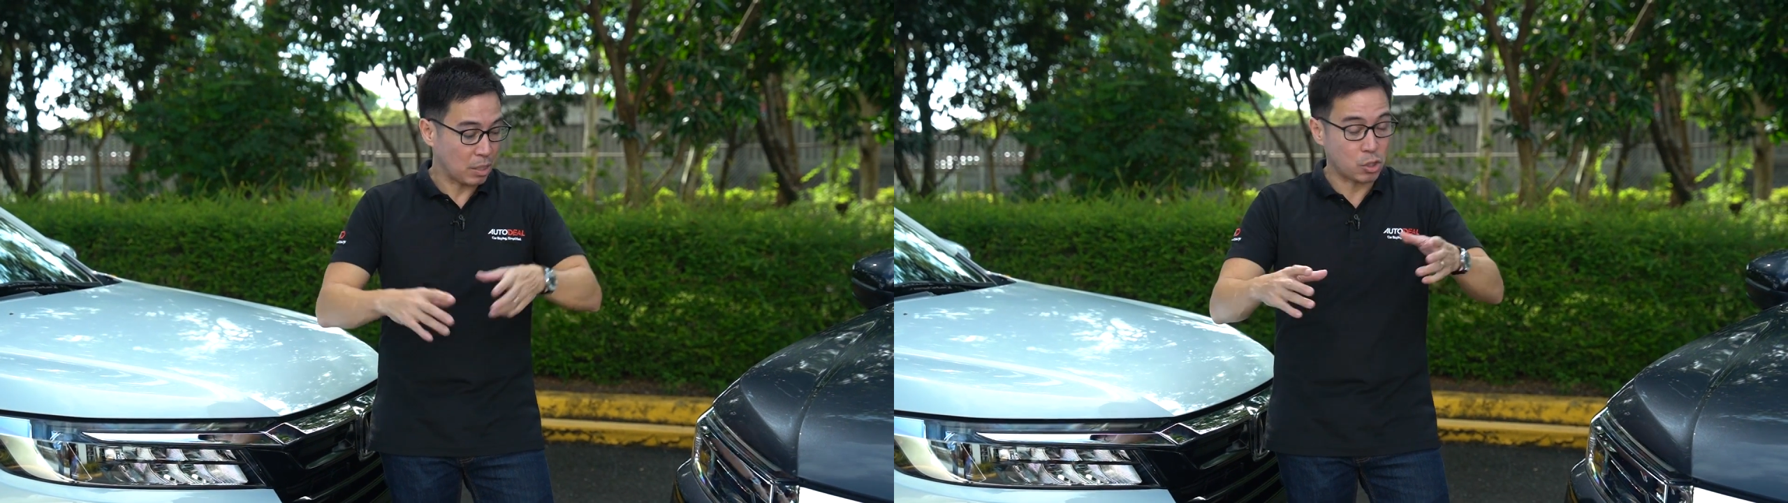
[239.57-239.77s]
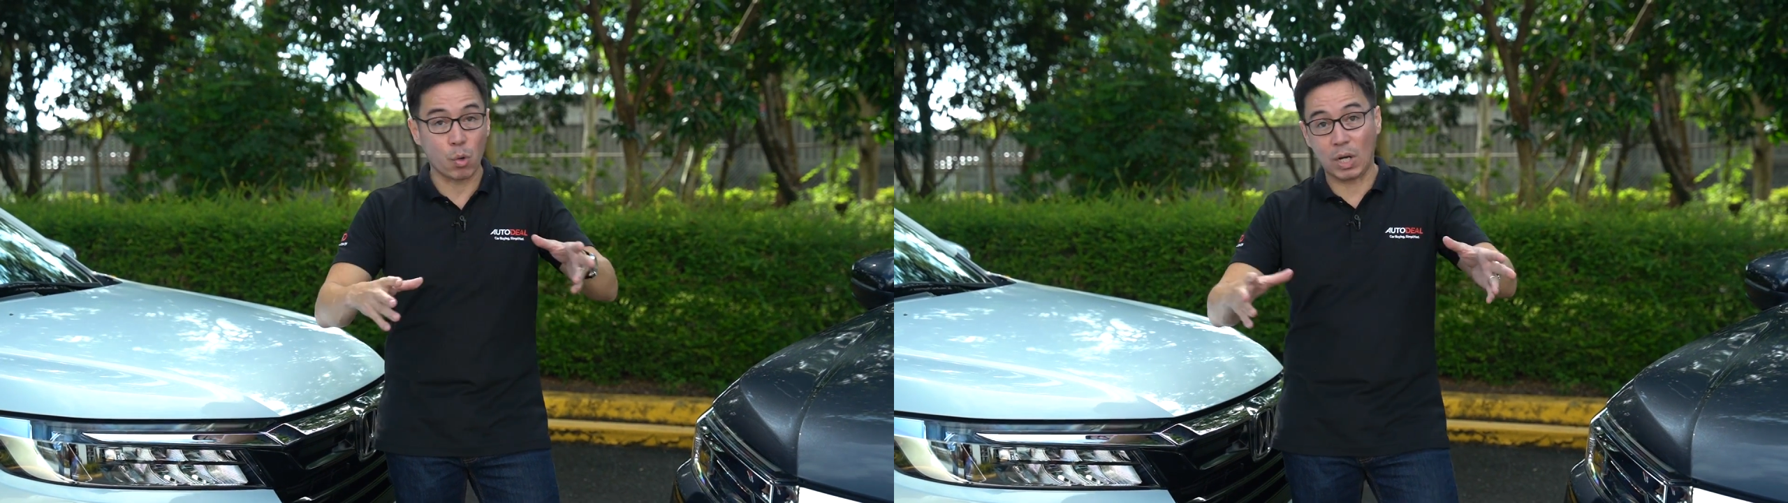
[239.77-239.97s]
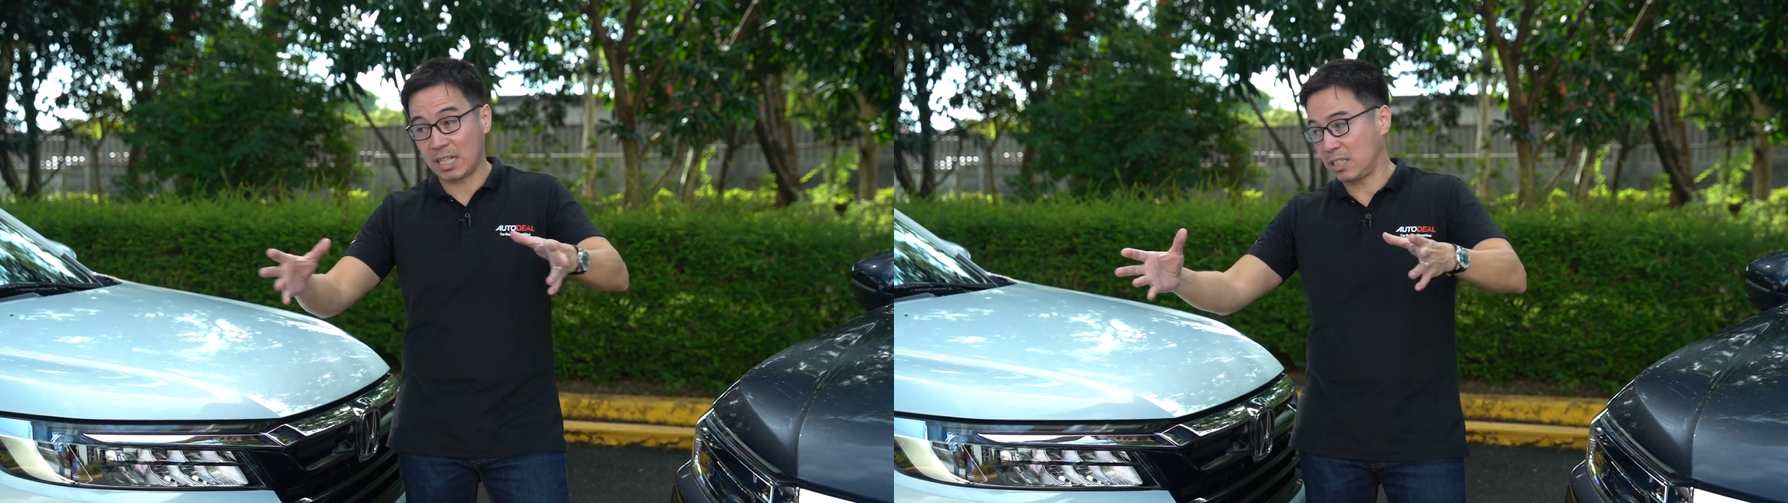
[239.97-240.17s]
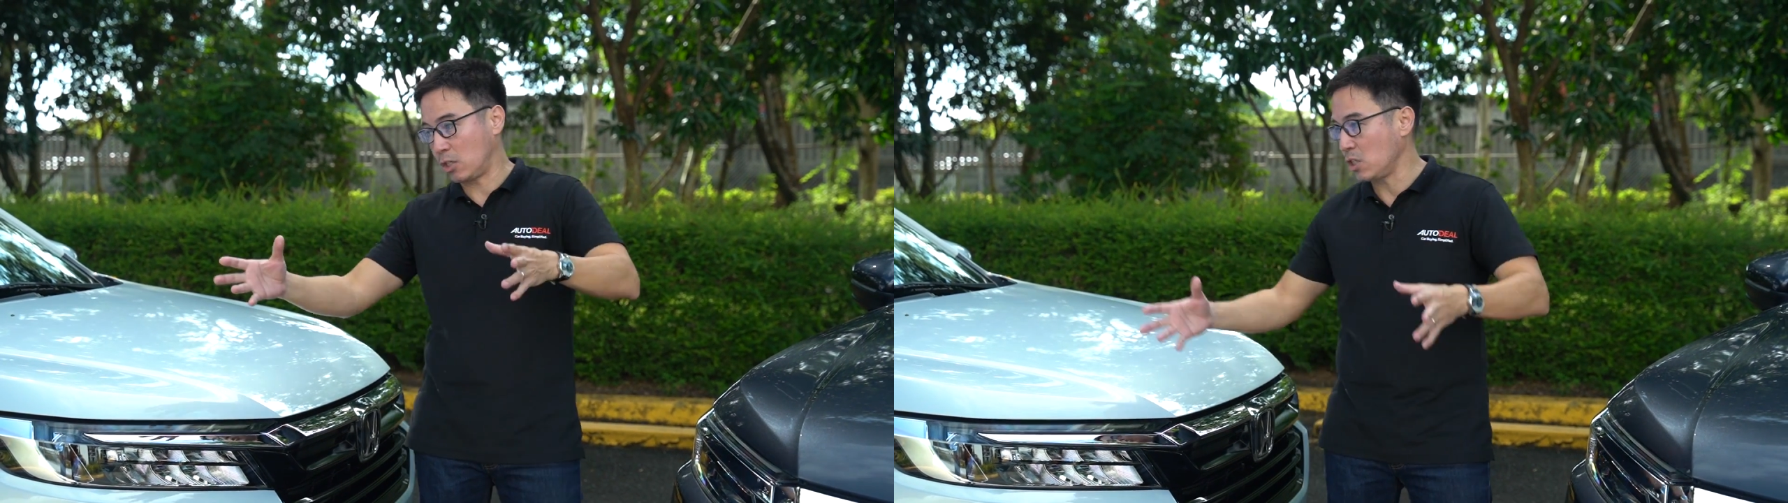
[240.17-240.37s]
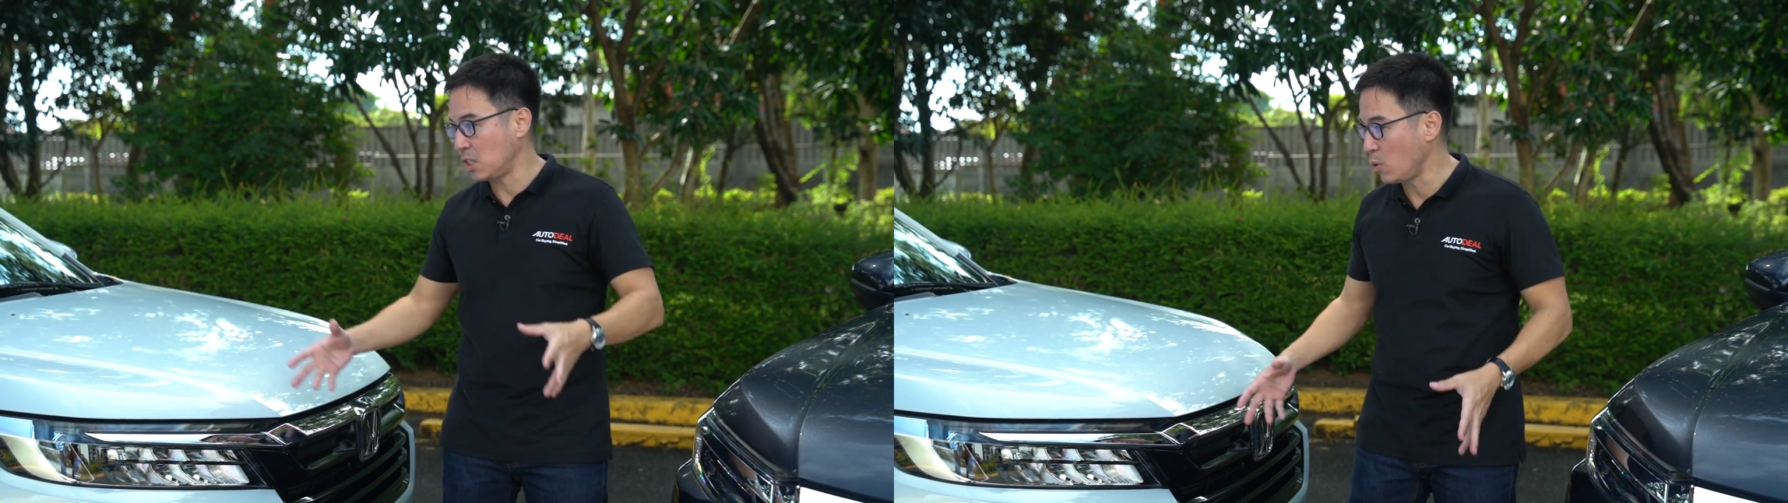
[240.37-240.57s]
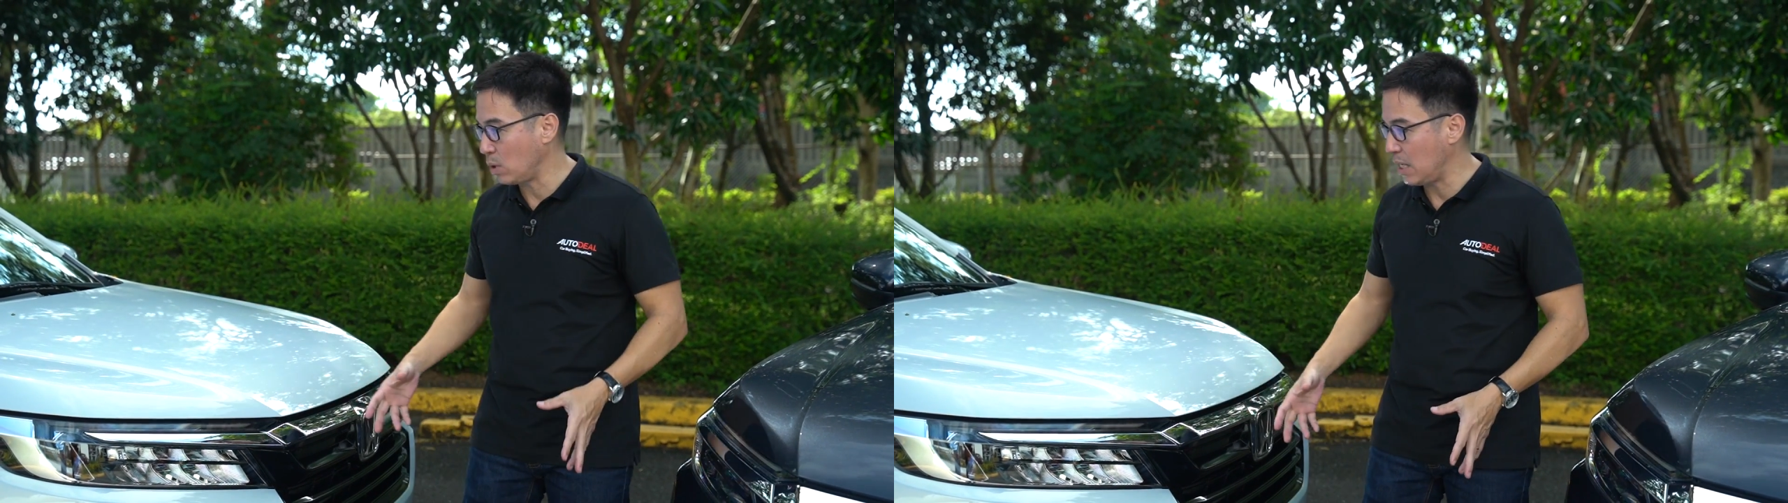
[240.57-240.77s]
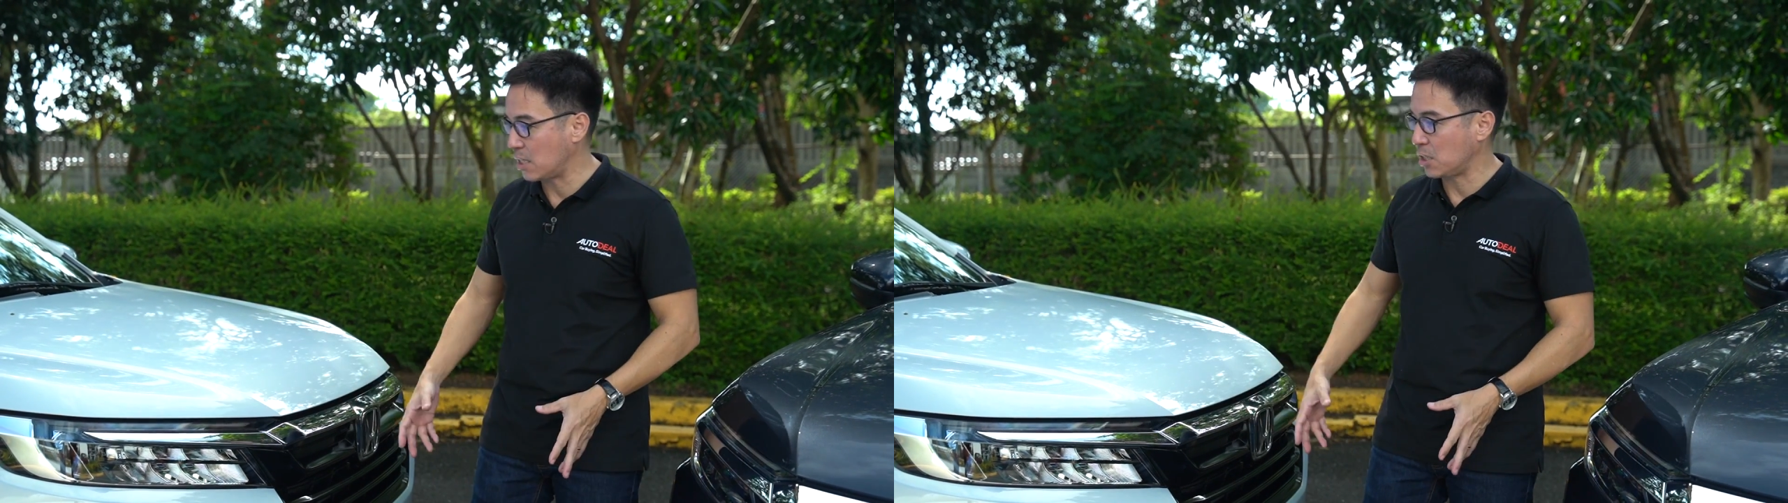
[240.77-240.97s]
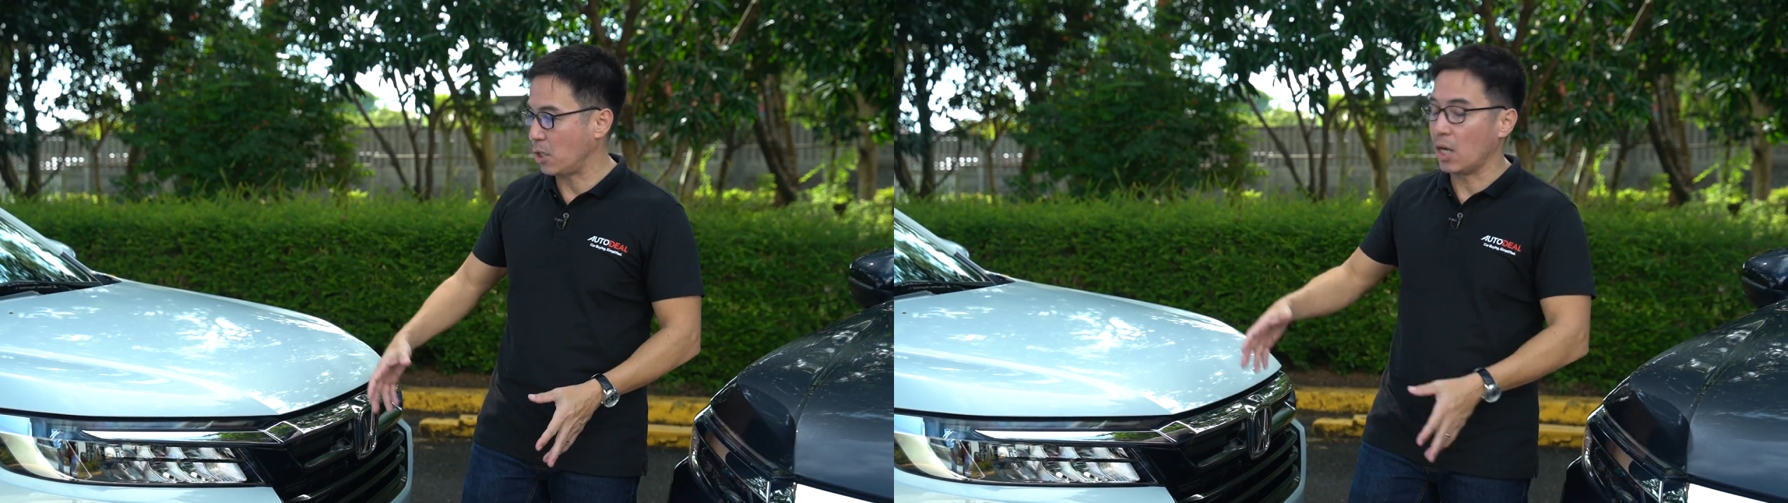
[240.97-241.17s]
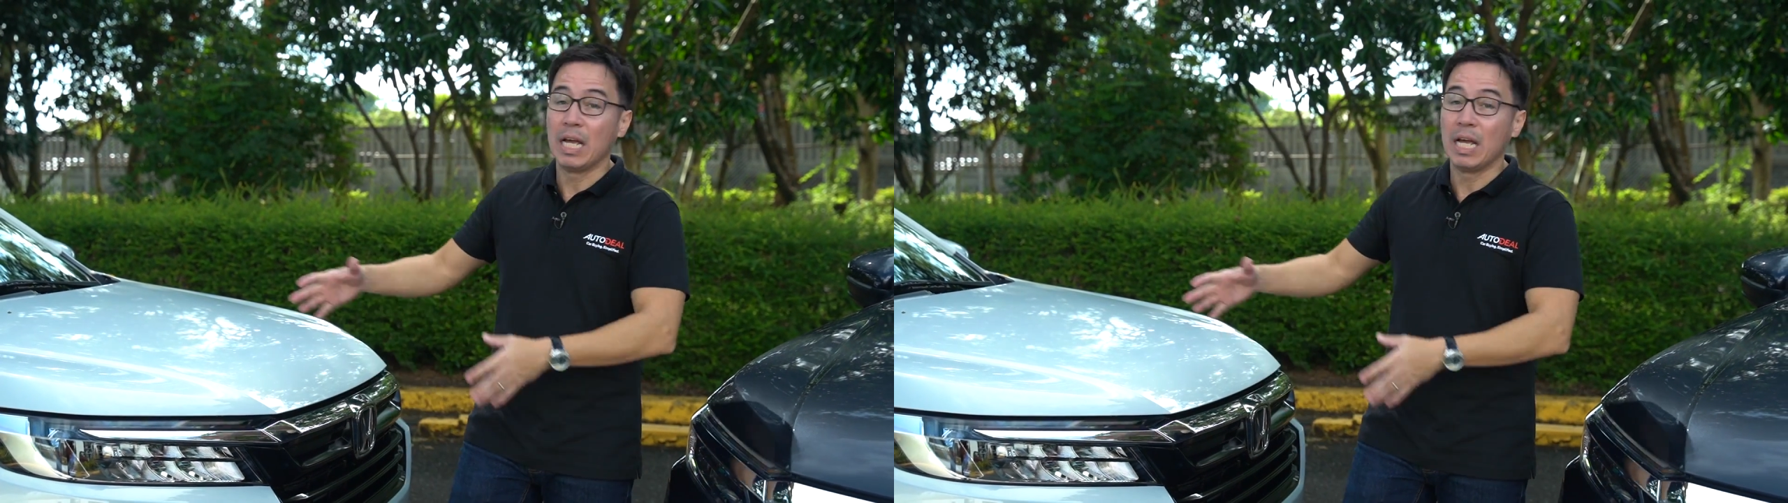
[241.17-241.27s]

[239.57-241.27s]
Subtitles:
So let's continue with the exterior.